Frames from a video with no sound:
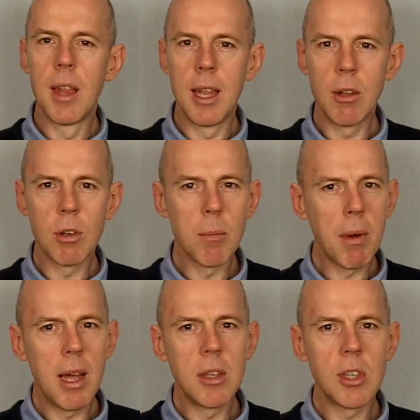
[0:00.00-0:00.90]
The legal
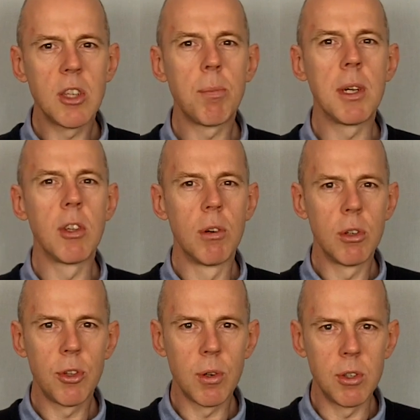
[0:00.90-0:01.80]
compliance aspects are
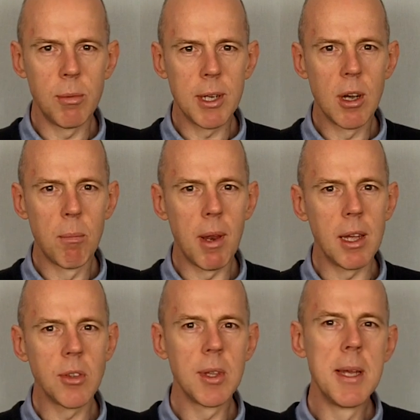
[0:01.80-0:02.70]
also going to be
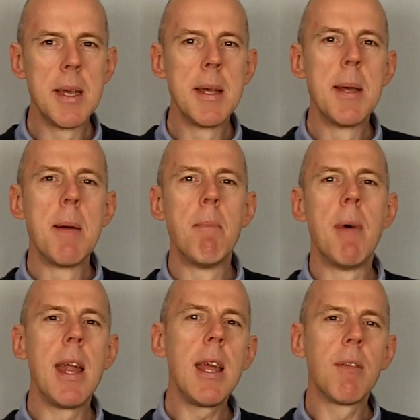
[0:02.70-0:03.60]
complex.
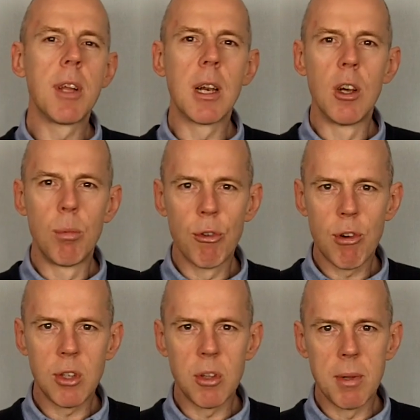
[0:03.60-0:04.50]
Many of the global
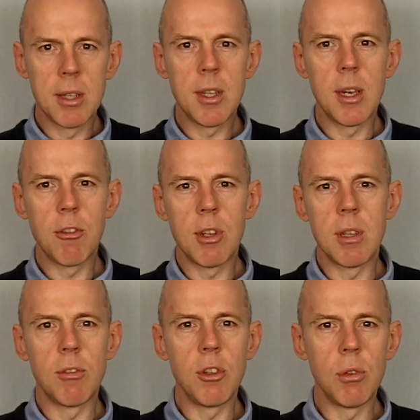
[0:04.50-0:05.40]
traceability
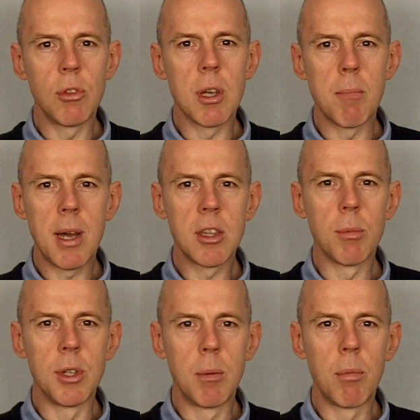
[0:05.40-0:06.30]
initiatives use
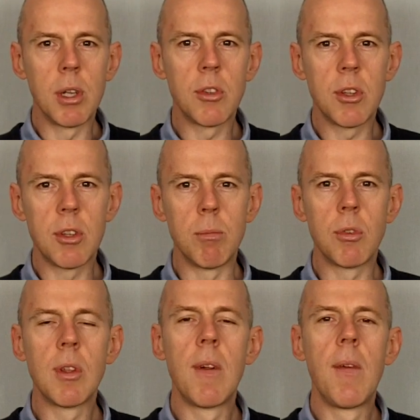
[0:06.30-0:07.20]
compatible numbering
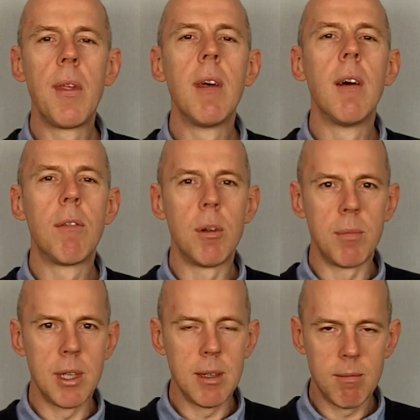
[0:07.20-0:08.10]
systems
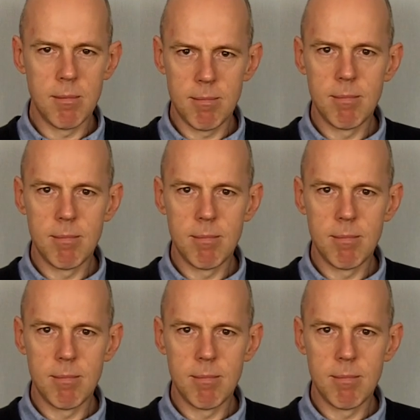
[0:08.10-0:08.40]
from the